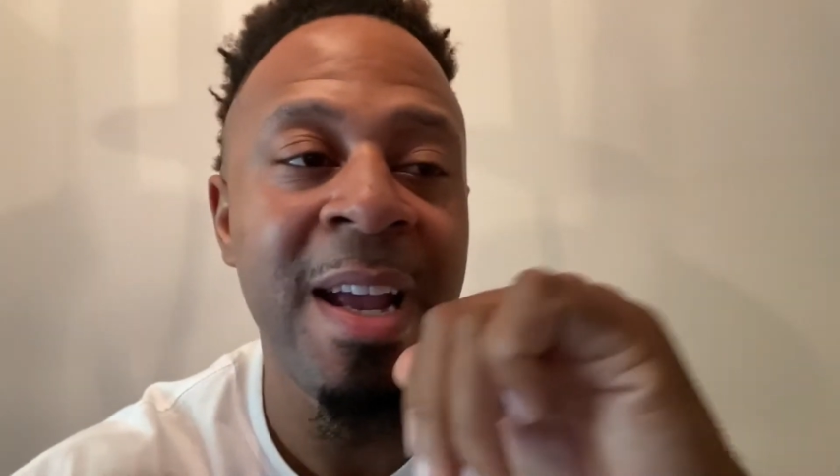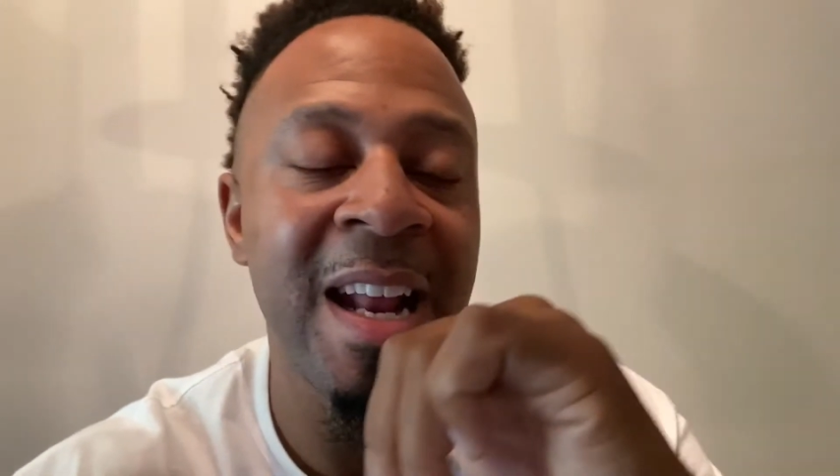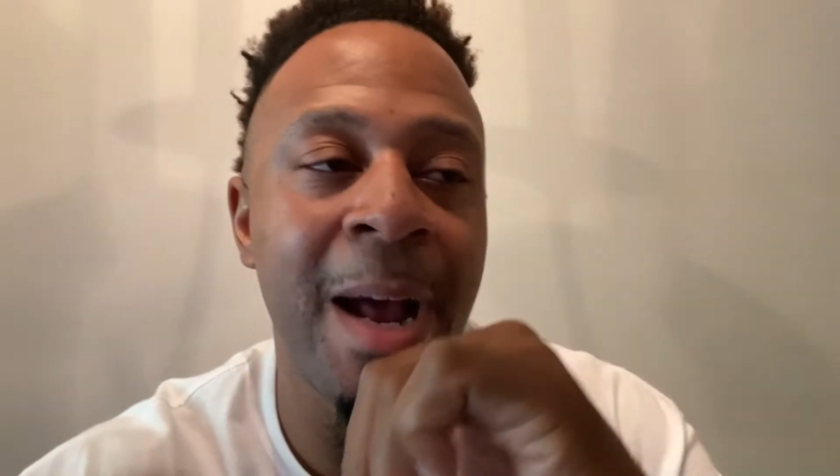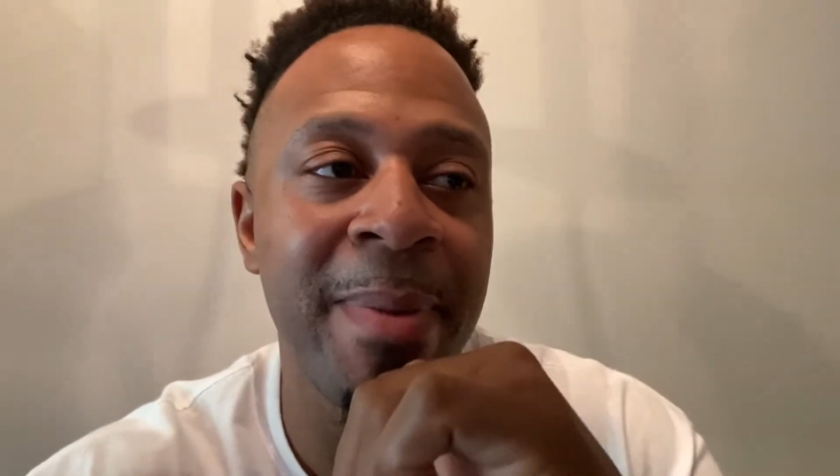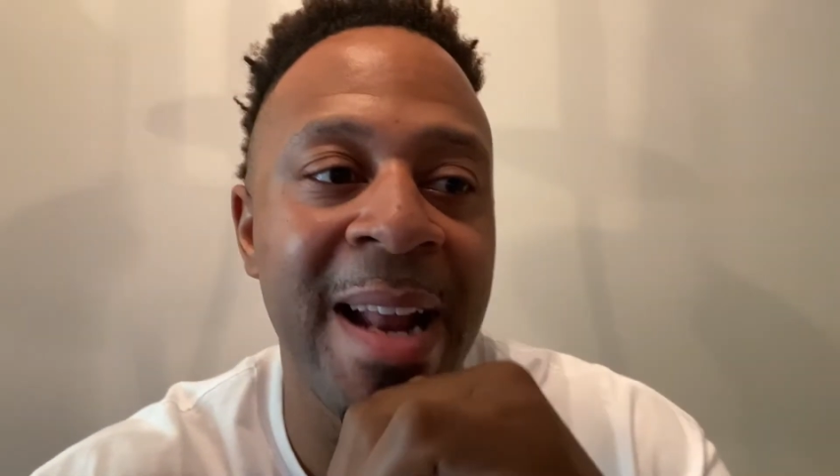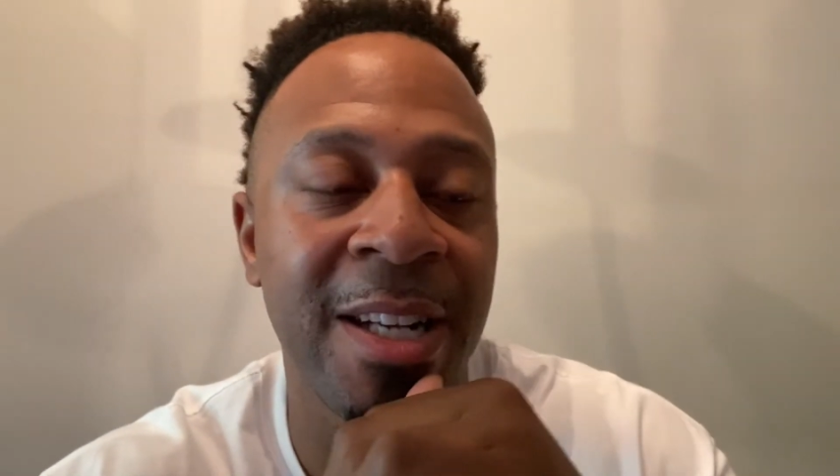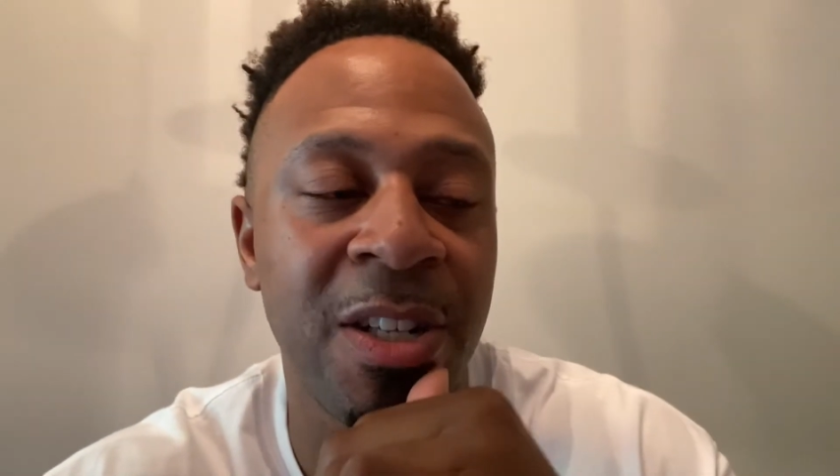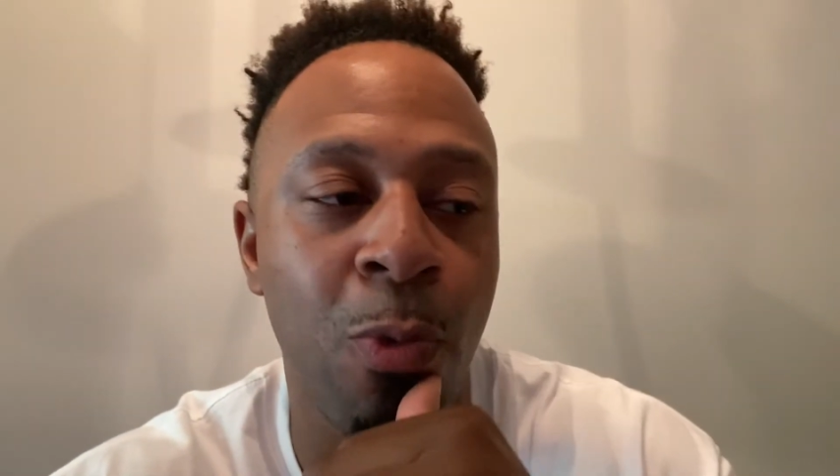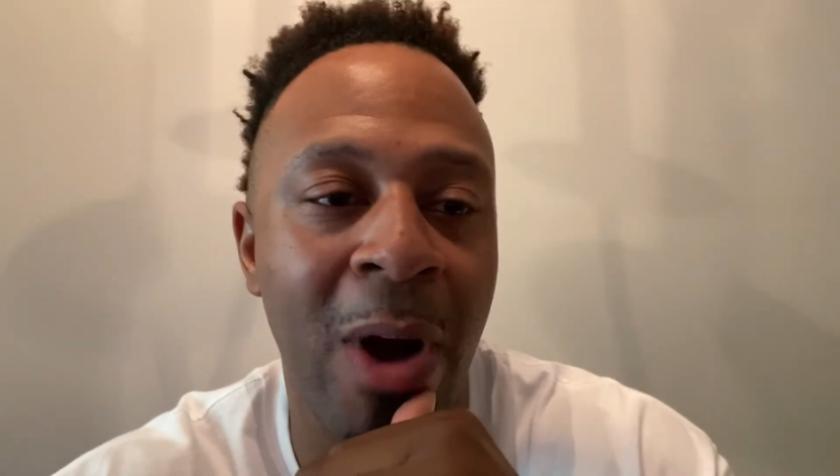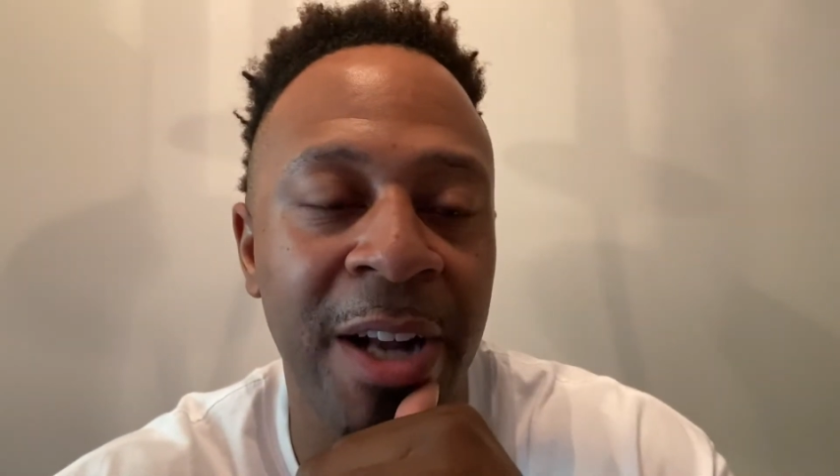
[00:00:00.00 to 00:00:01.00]
And I've been
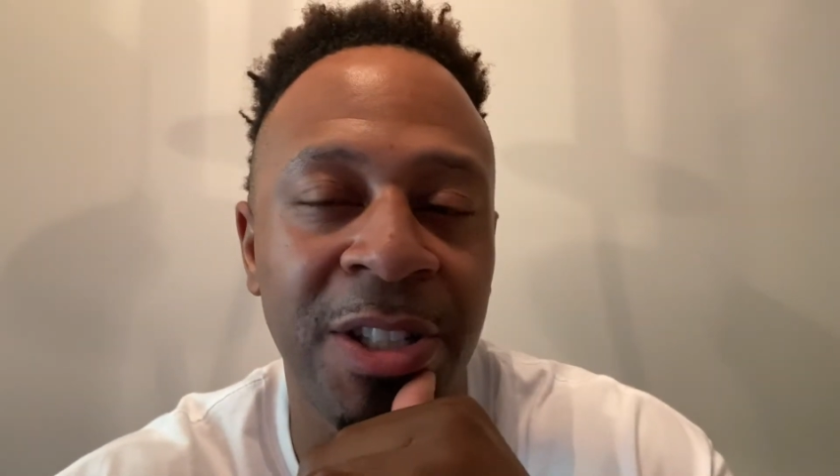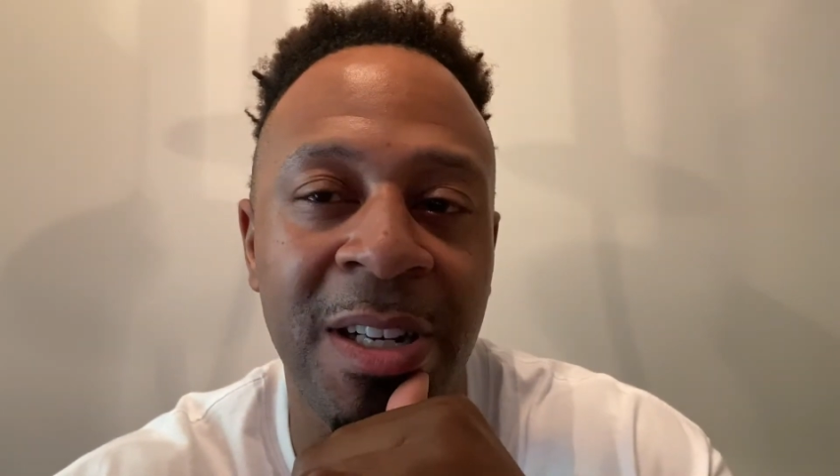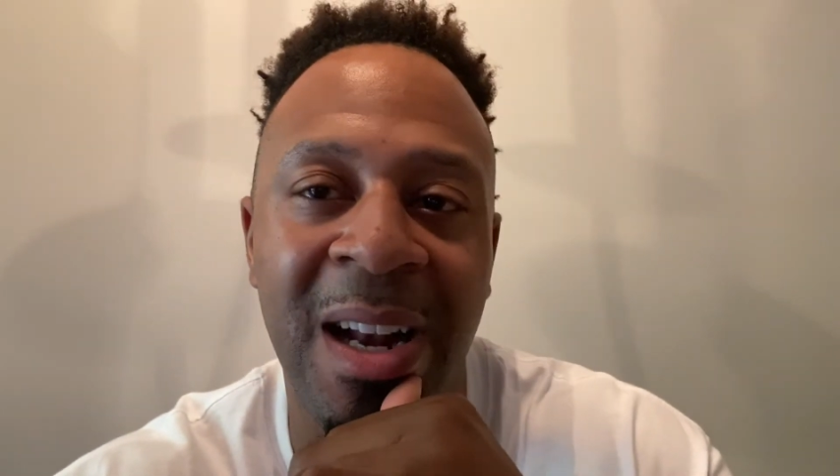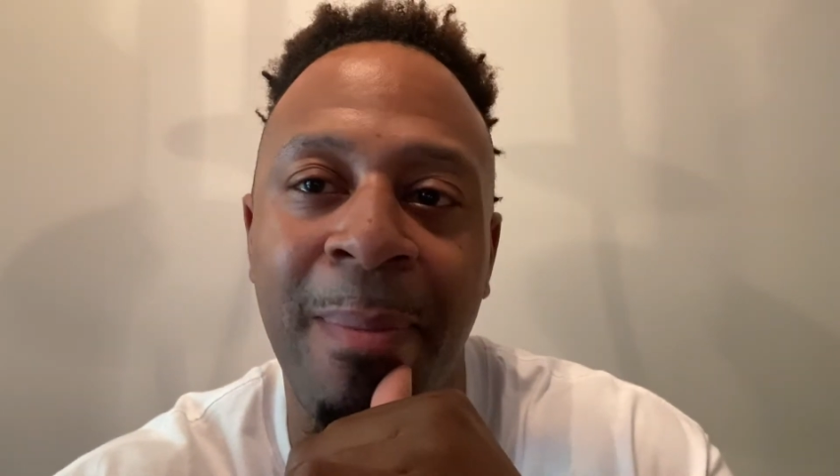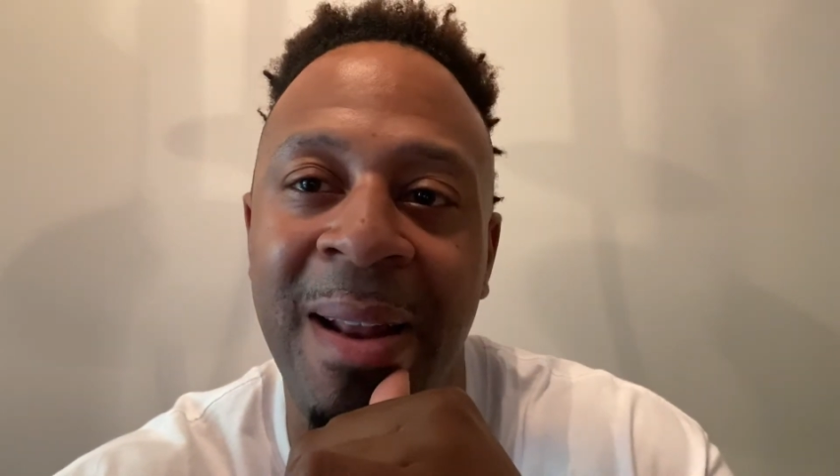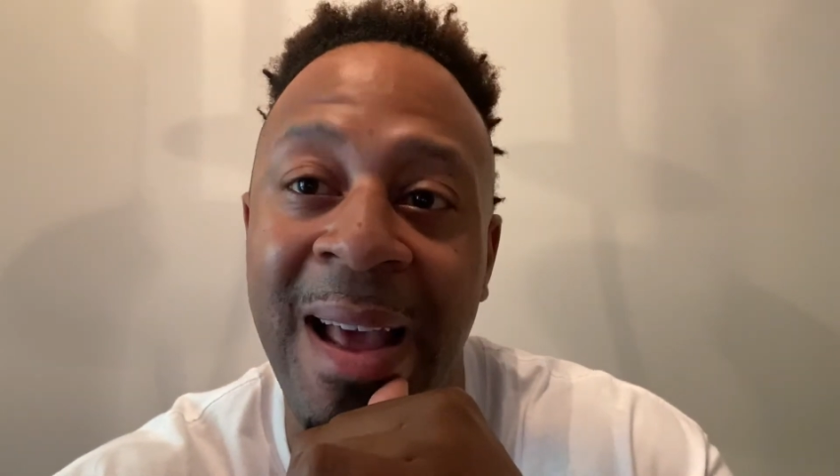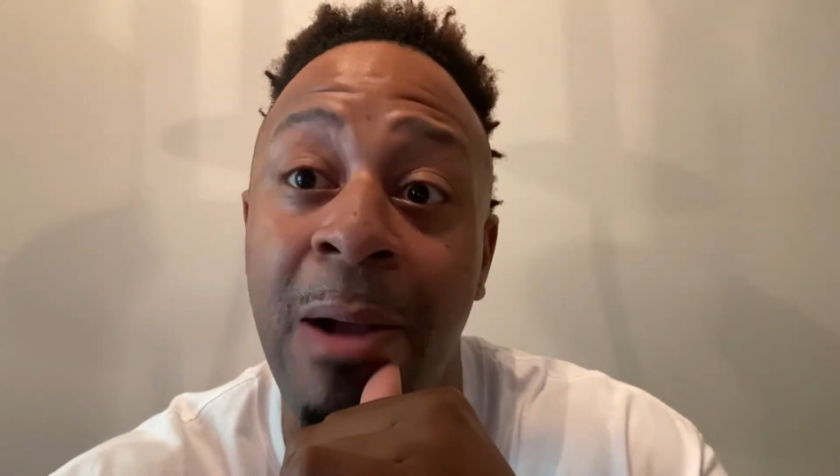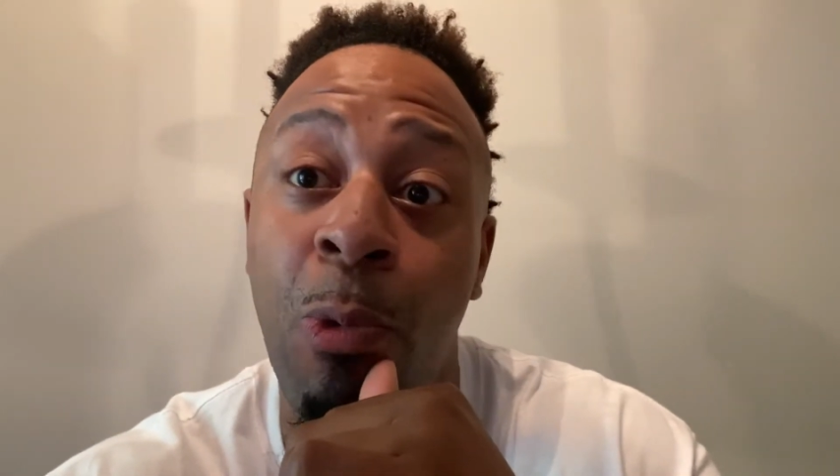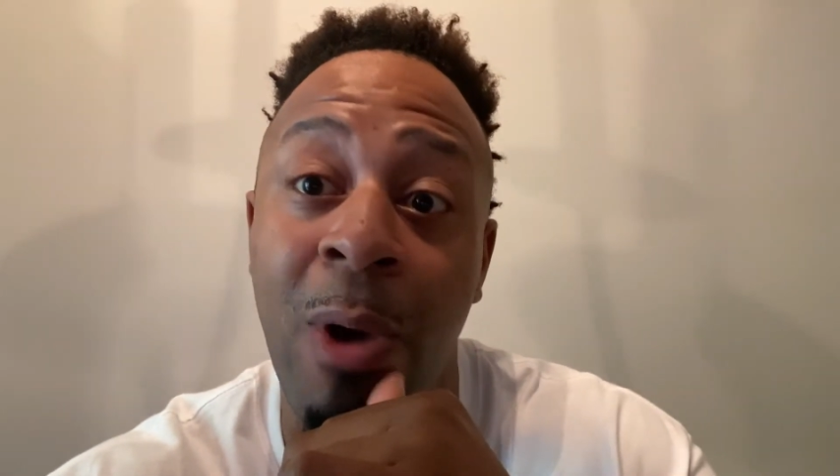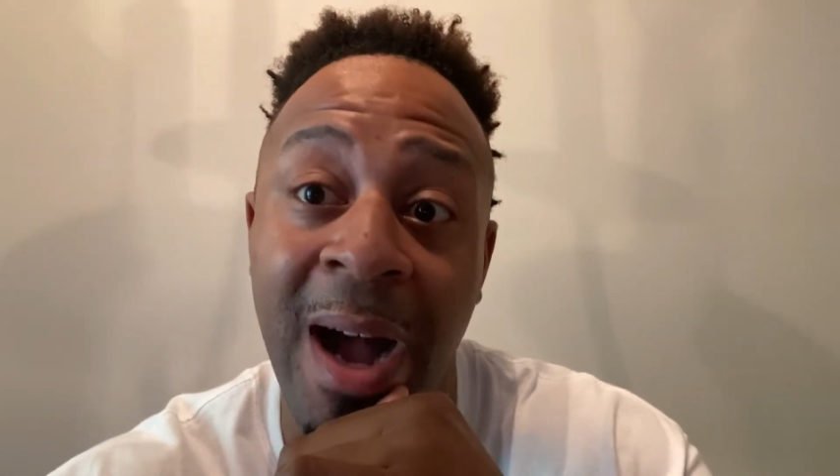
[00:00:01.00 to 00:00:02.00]
actually watching, and I've been
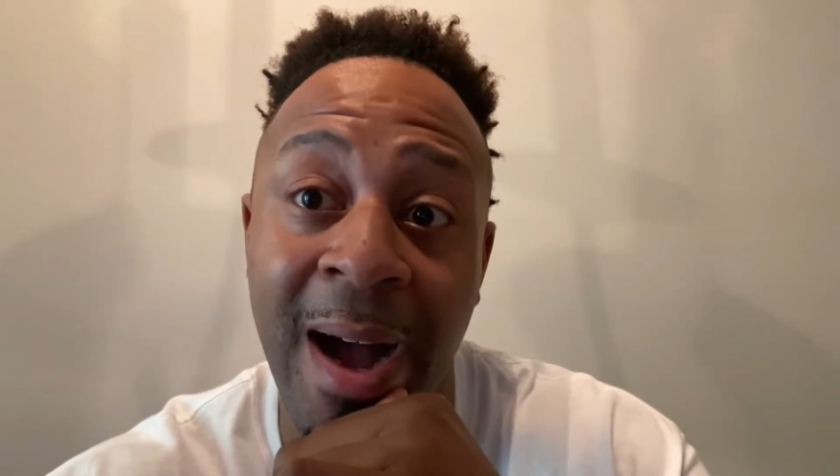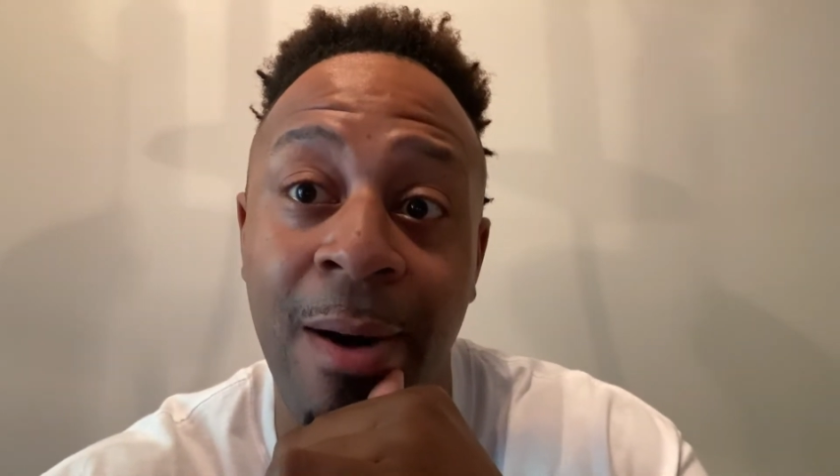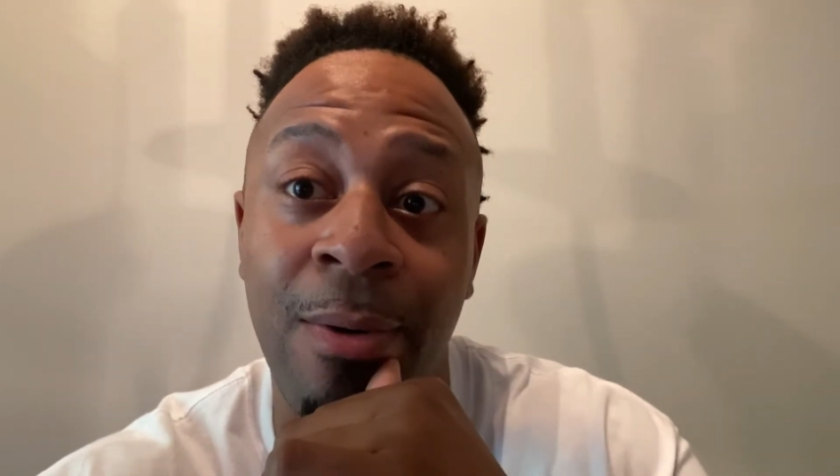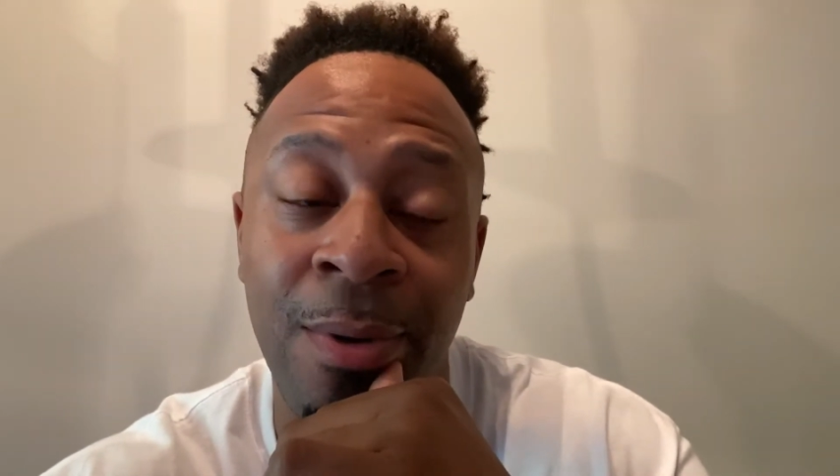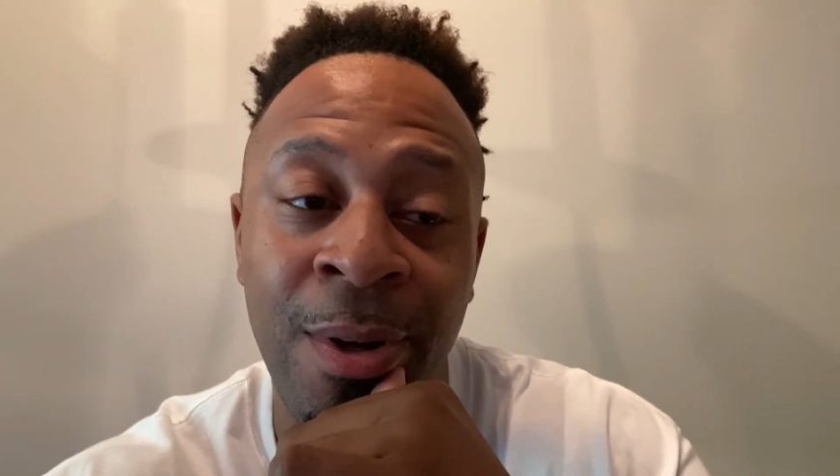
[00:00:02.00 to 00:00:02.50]
like, wow,